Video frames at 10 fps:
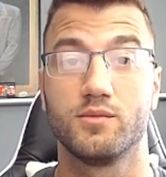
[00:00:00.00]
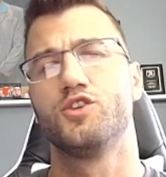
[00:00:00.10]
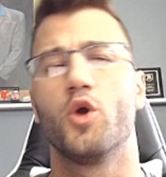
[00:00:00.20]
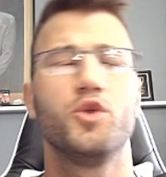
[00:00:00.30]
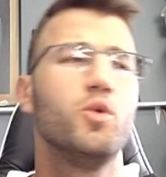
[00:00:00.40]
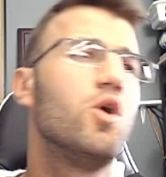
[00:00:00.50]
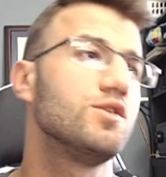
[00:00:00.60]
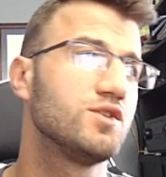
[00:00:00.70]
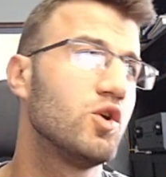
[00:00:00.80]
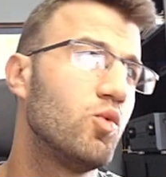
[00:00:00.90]
So you
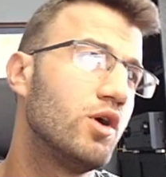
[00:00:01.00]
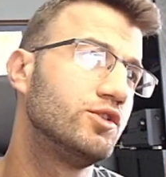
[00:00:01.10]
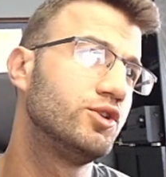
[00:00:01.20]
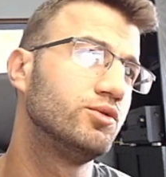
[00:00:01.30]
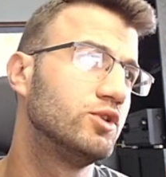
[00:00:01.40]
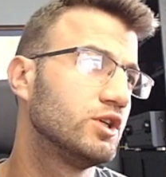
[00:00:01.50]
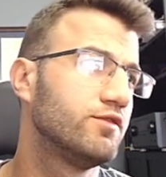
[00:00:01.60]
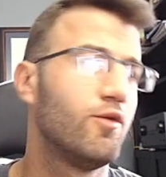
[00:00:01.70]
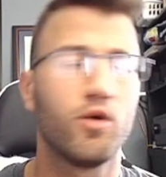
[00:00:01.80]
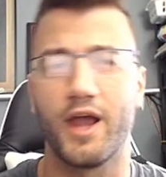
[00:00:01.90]
also want to look
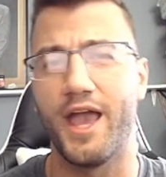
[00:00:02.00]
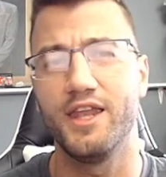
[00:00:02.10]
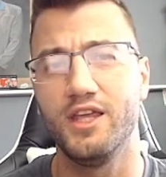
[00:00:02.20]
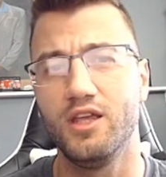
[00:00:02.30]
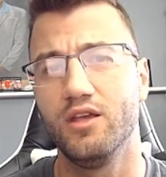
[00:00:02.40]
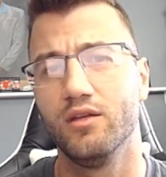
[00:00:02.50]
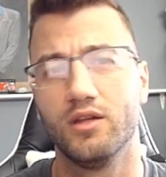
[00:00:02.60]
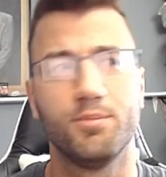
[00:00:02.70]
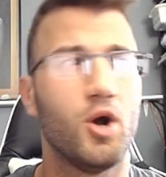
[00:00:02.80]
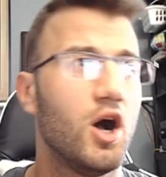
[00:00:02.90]
for any
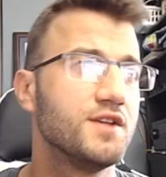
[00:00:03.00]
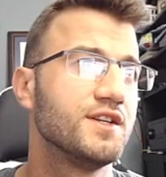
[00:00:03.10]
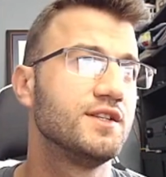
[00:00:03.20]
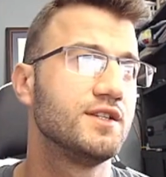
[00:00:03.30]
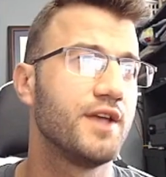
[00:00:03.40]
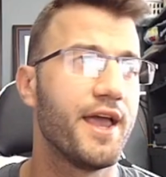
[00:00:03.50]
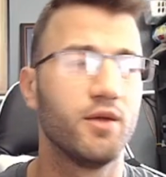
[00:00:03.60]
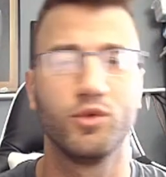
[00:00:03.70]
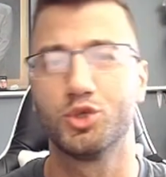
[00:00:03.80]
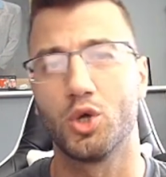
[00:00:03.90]
deposits
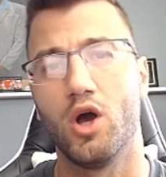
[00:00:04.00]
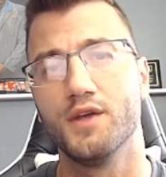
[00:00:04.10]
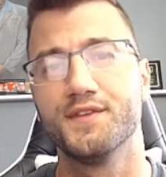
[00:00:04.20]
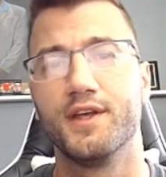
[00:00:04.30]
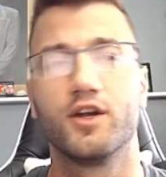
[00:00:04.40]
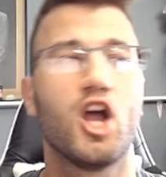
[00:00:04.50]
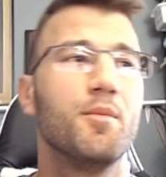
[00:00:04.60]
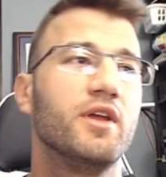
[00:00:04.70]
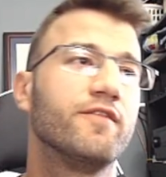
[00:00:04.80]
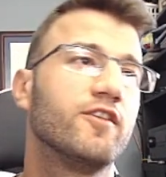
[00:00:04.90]
and withdrawals that are
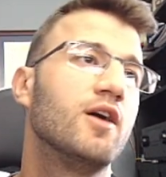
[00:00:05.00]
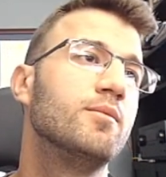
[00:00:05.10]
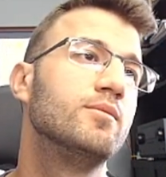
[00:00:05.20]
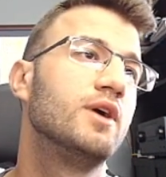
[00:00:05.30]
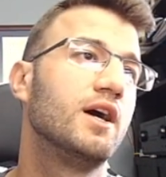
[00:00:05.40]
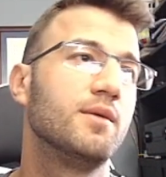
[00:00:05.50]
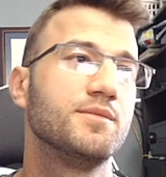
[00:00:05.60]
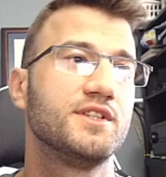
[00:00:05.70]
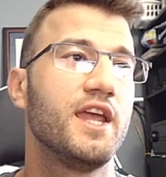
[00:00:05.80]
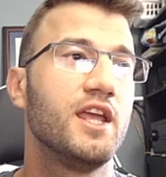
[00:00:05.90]
coming from
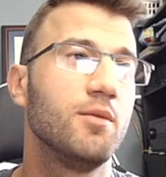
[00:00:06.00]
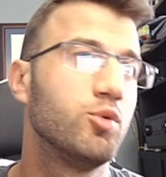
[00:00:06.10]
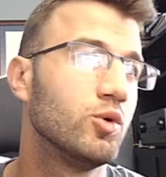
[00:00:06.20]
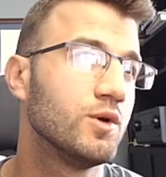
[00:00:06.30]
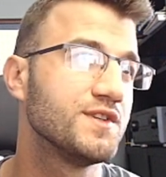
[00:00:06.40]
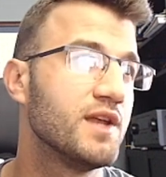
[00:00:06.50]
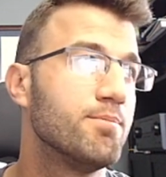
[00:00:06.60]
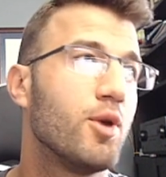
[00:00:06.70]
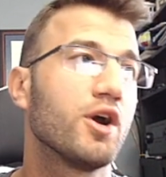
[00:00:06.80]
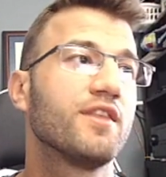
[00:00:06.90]
staking pools and
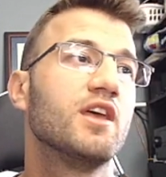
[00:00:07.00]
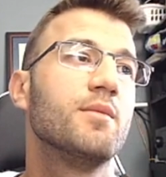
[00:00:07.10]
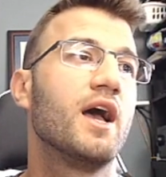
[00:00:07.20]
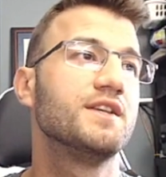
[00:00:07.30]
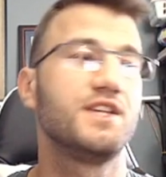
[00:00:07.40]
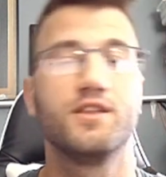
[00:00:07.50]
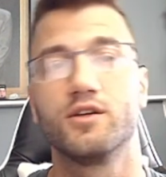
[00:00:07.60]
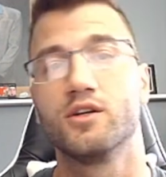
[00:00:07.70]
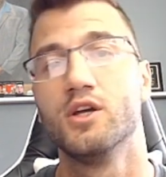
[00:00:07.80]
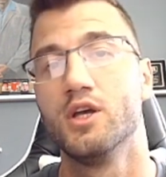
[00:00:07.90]
mark them as
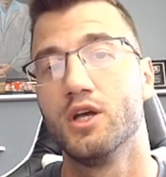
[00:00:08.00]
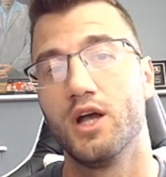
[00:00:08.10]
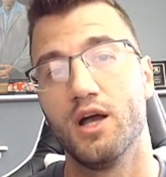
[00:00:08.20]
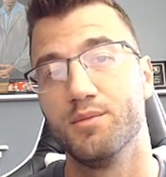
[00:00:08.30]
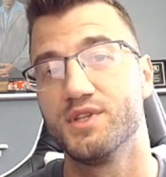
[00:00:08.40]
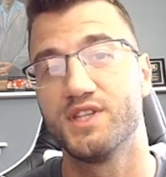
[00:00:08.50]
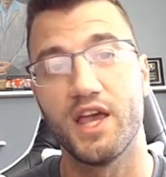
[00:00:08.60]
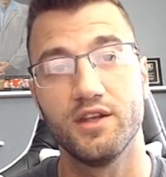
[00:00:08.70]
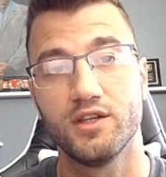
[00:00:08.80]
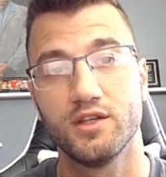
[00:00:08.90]
either
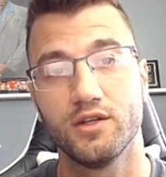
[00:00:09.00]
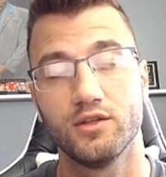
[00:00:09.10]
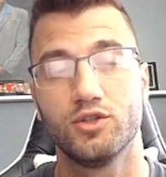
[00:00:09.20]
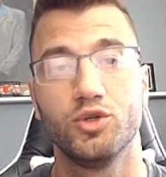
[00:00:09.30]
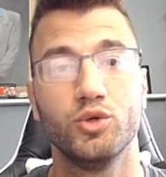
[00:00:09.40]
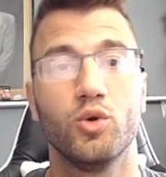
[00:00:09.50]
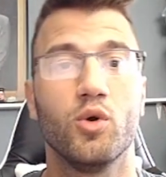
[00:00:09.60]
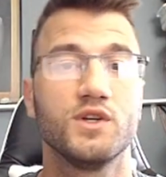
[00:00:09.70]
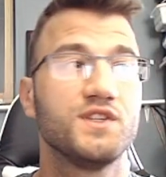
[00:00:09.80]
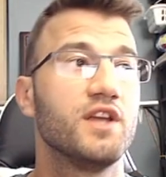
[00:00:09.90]
sent to
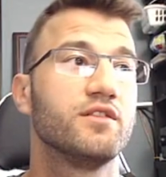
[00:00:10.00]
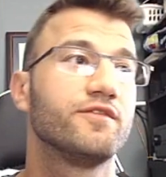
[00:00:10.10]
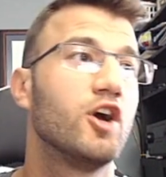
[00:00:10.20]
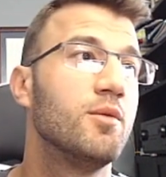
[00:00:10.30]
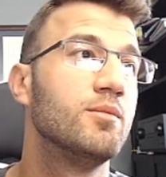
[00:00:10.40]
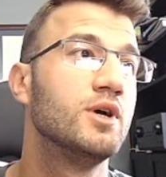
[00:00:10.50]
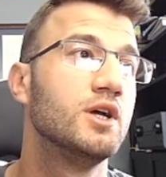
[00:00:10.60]
or sent from